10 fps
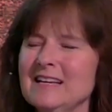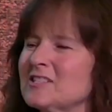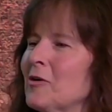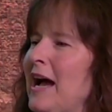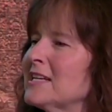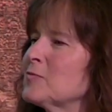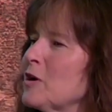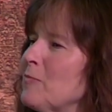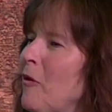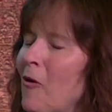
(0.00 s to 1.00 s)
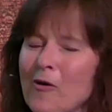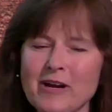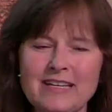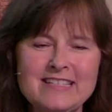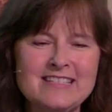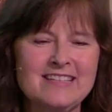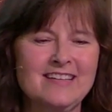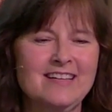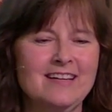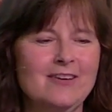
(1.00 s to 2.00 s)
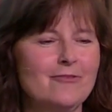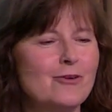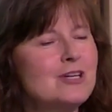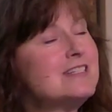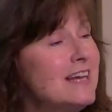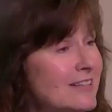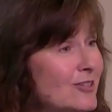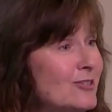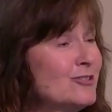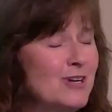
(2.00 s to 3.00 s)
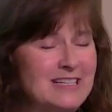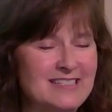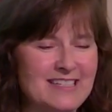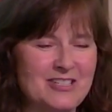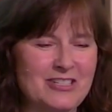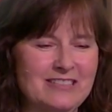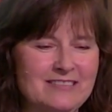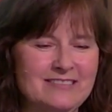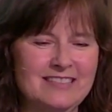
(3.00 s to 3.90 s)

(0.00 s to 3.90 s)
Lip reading: So as we're poised for another transition,